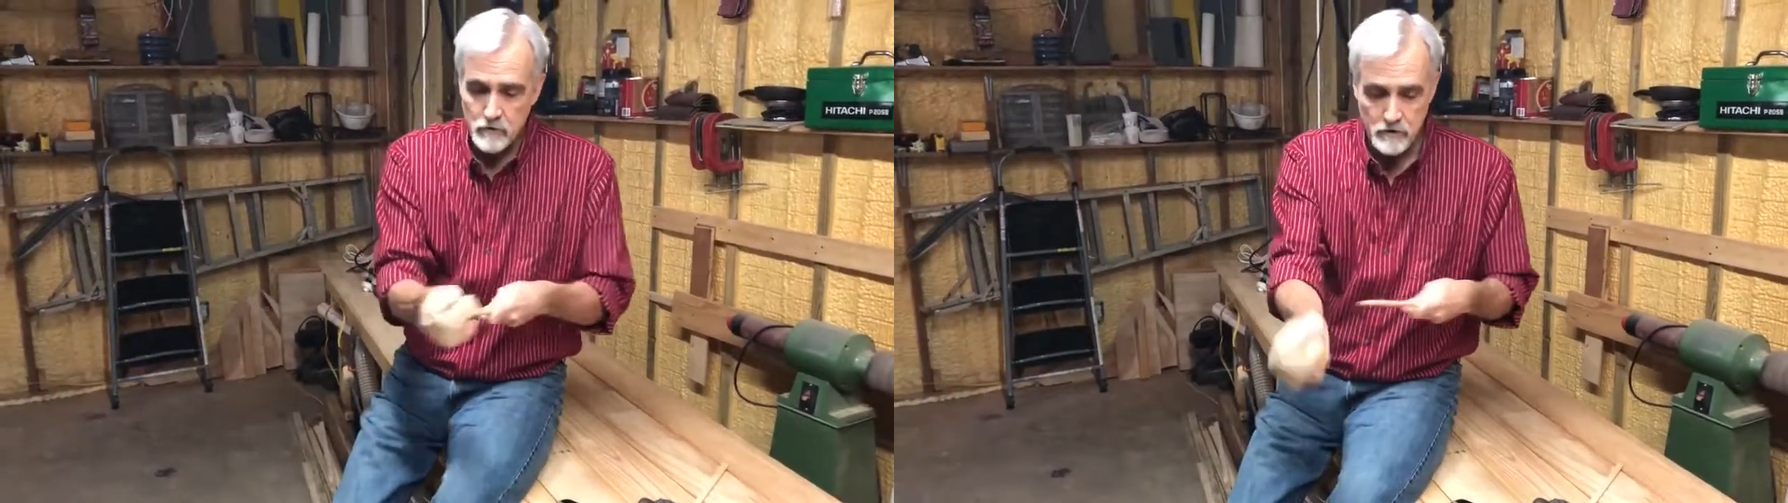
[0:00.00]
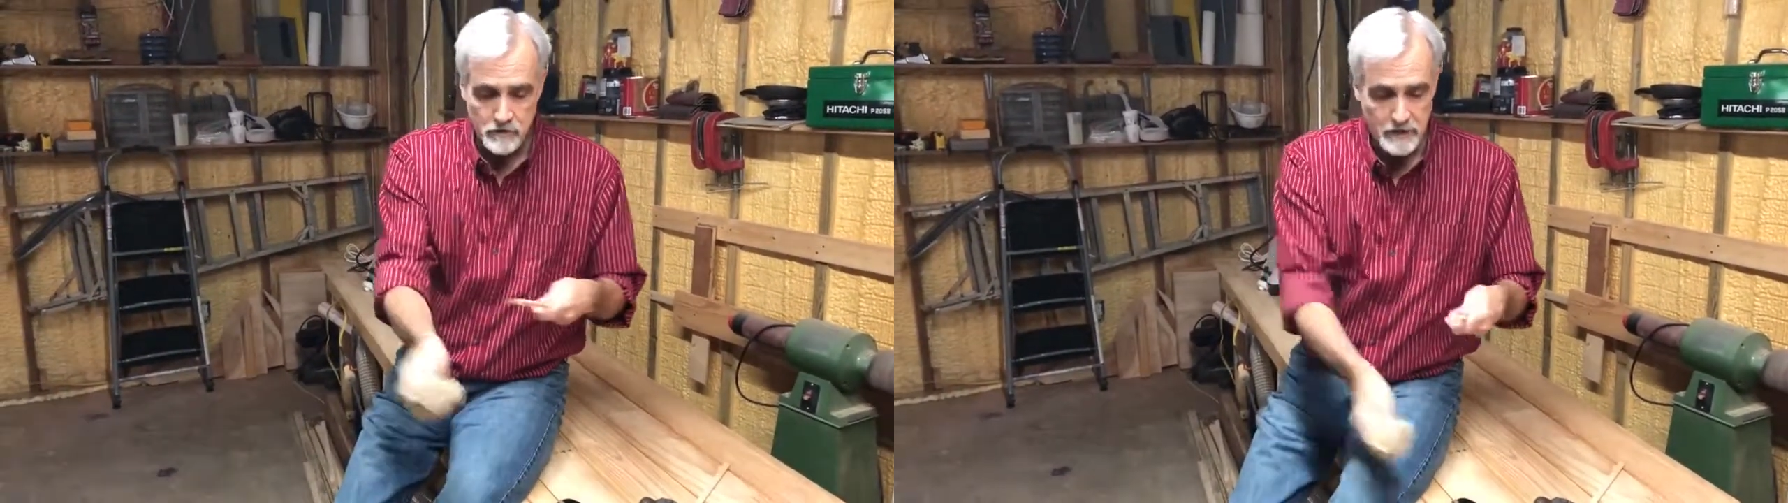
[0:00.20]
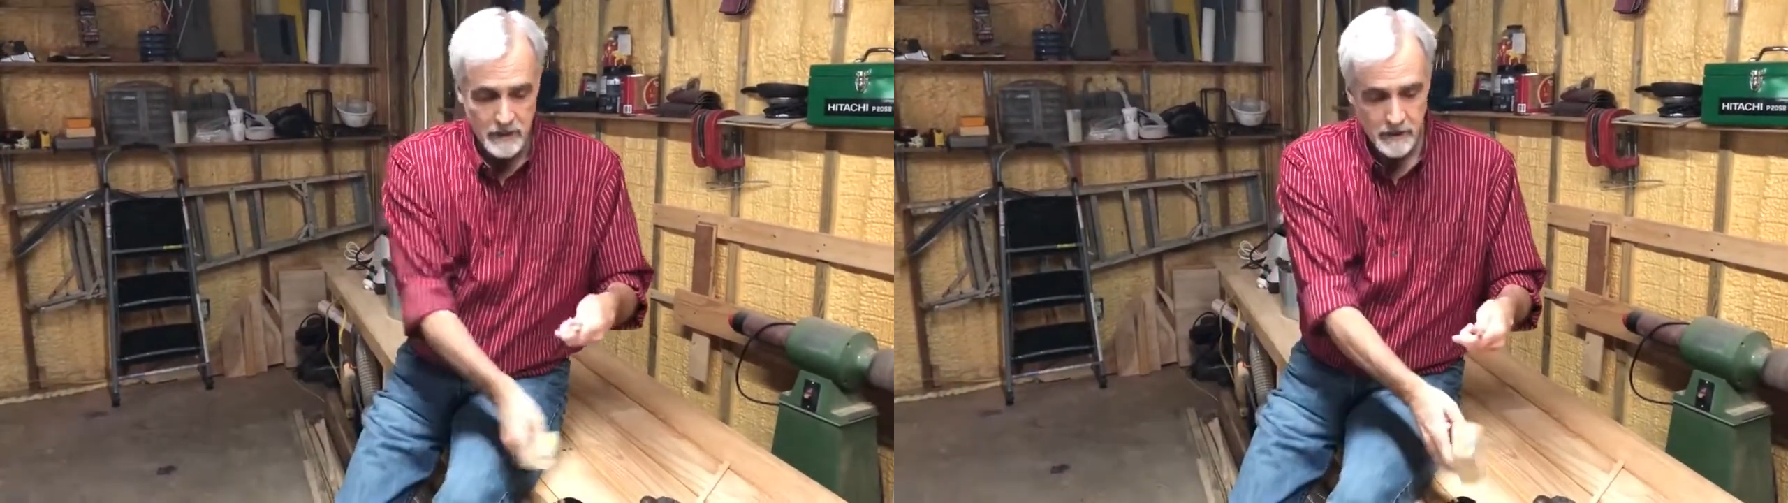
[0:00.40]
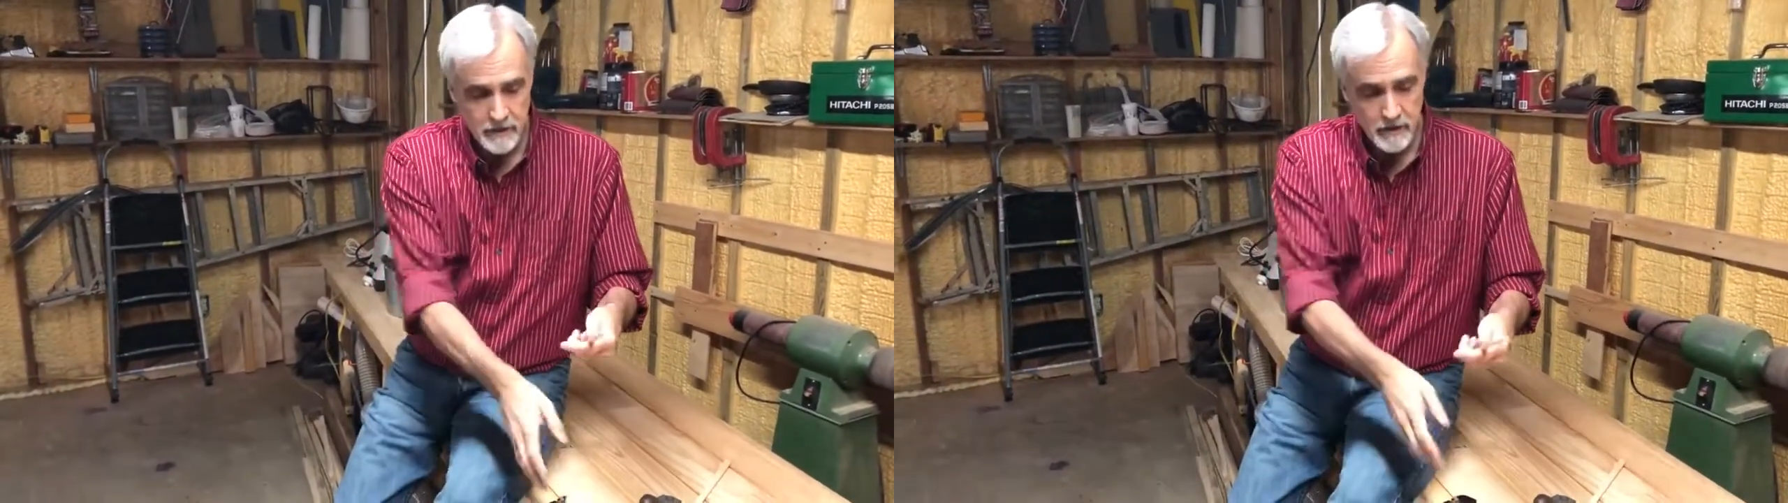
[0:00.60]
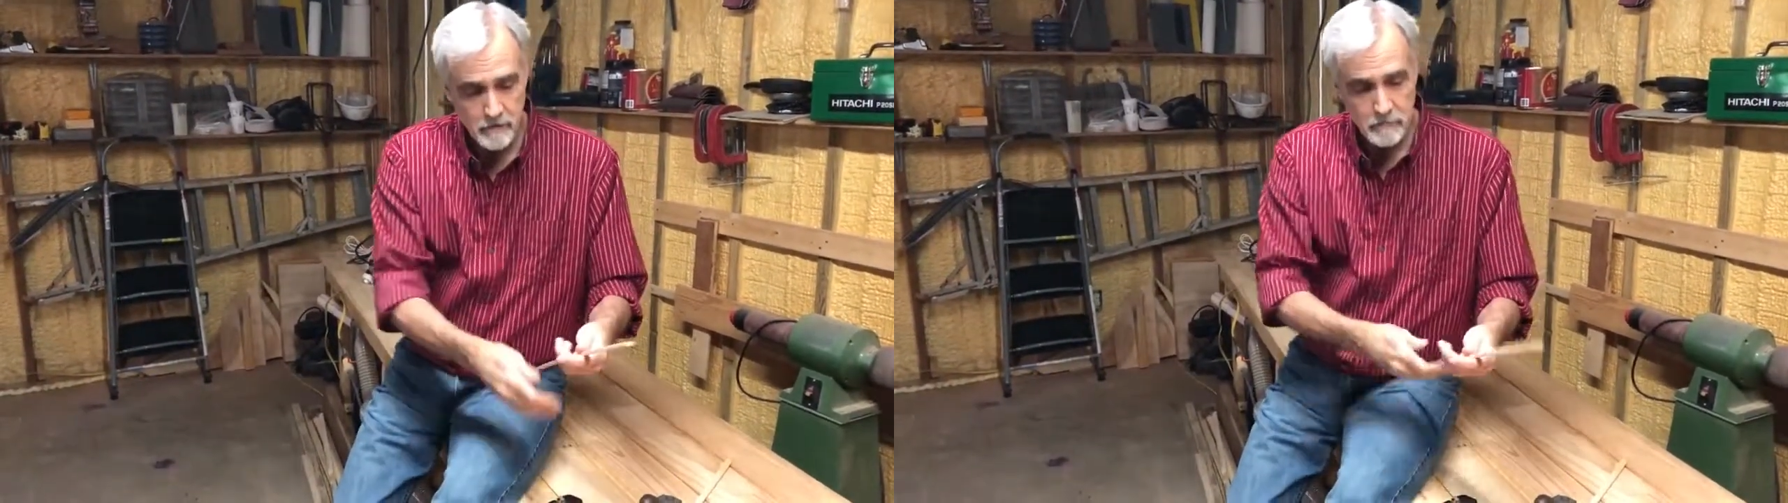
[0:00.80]
just knock
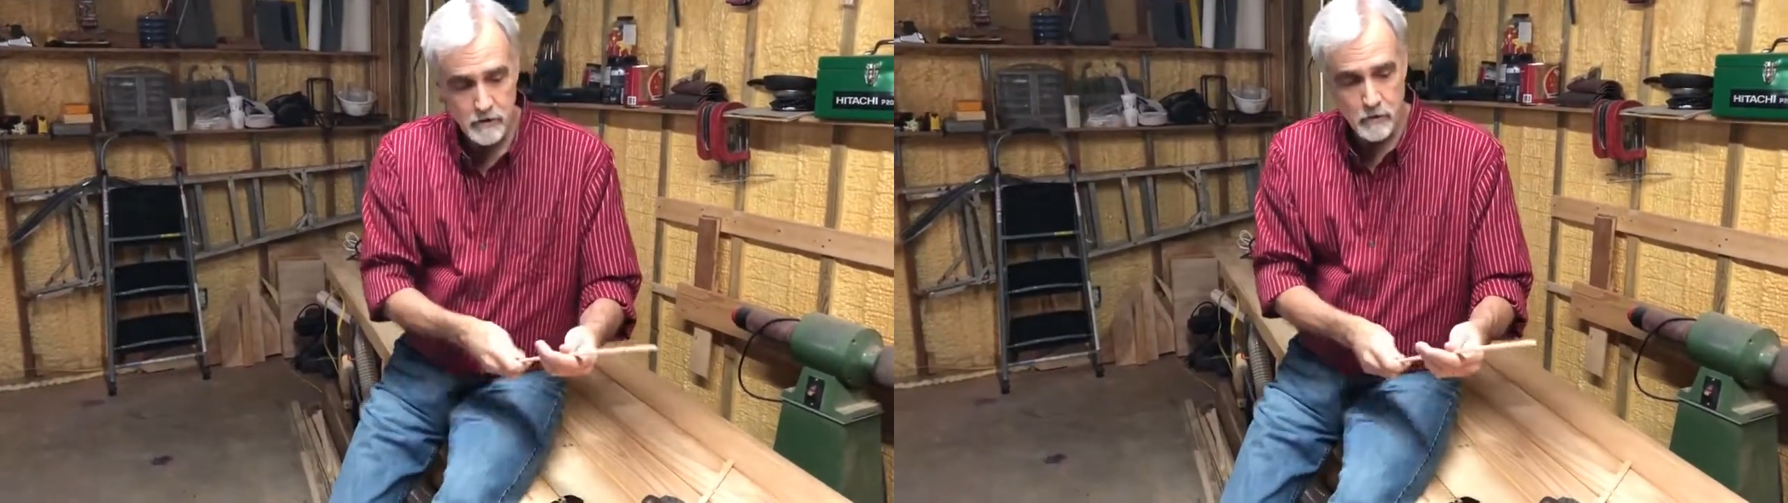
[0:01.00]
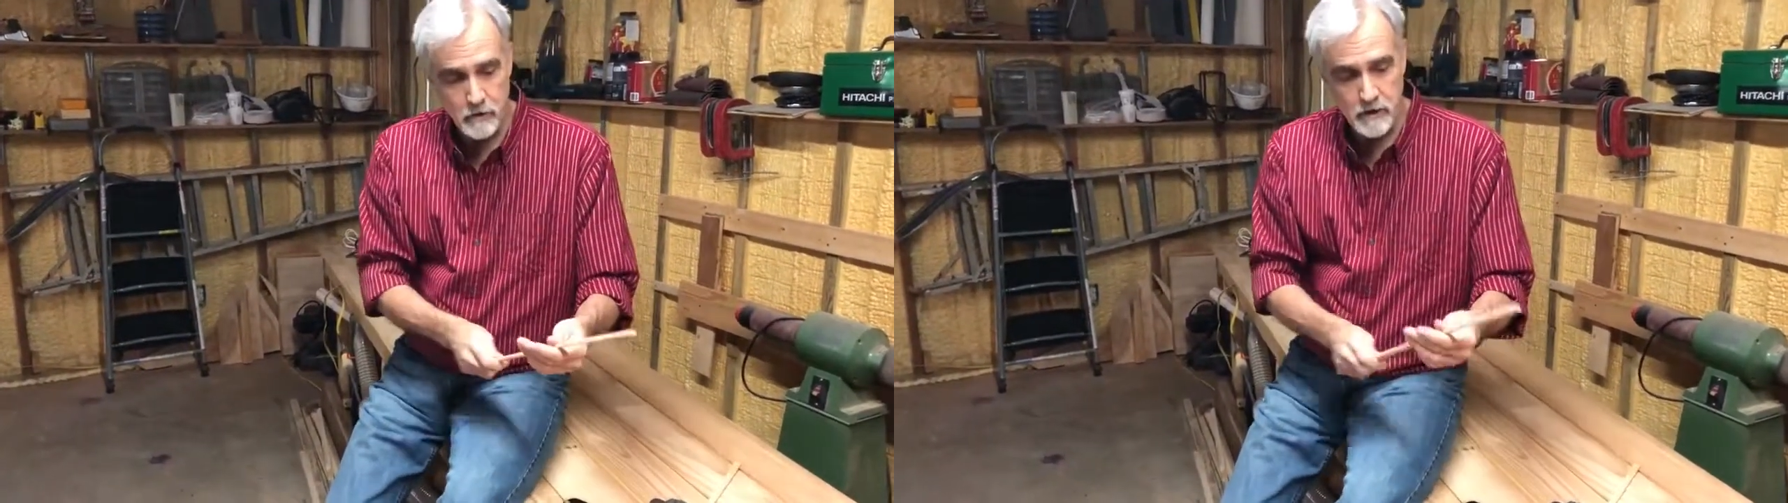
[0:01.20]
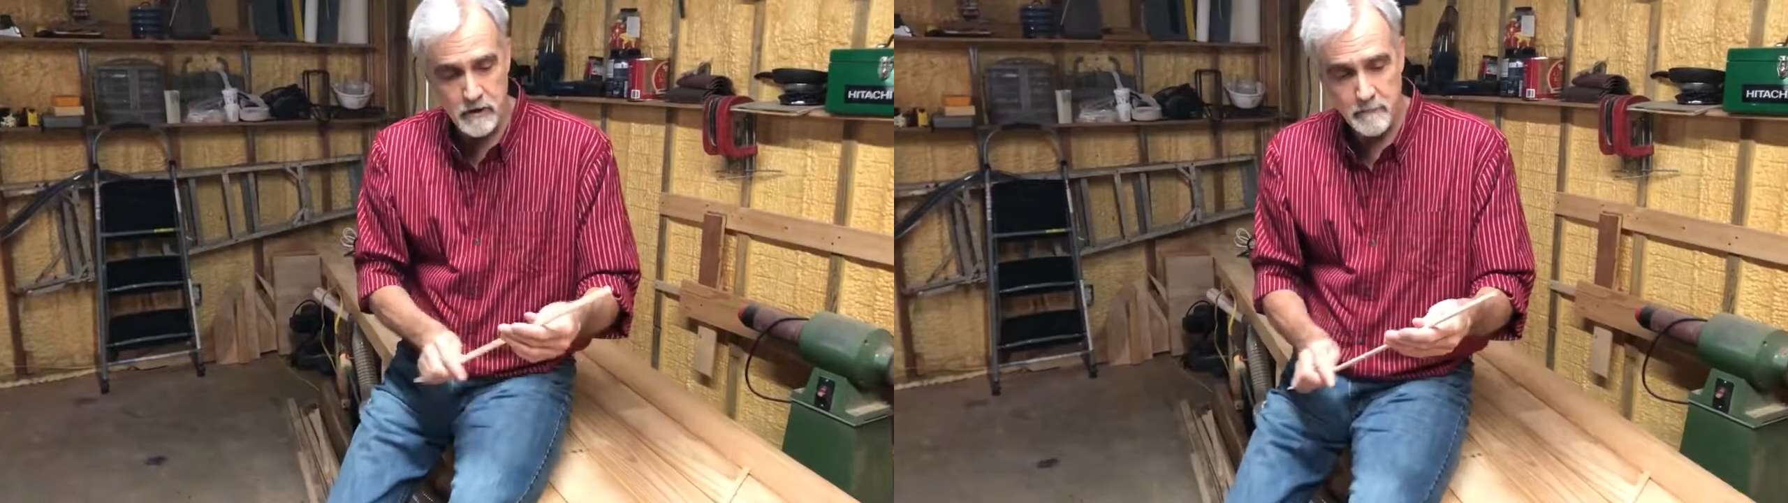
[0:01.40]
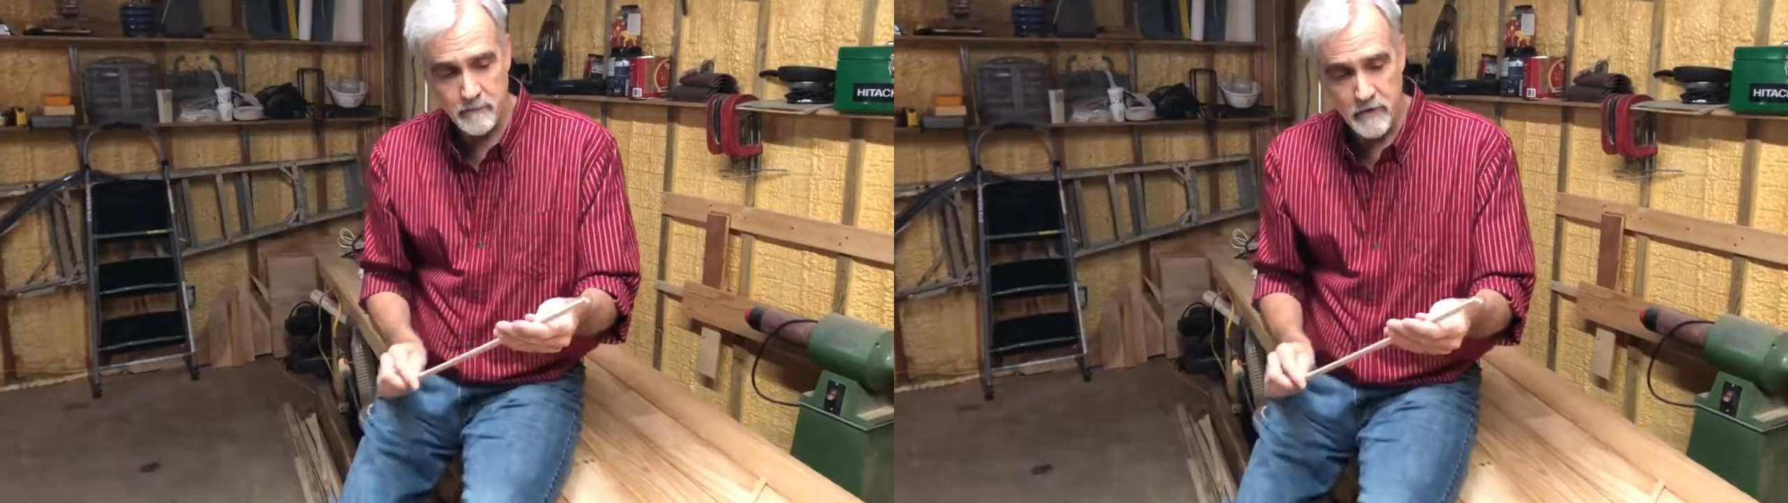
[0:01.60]
it down real quick.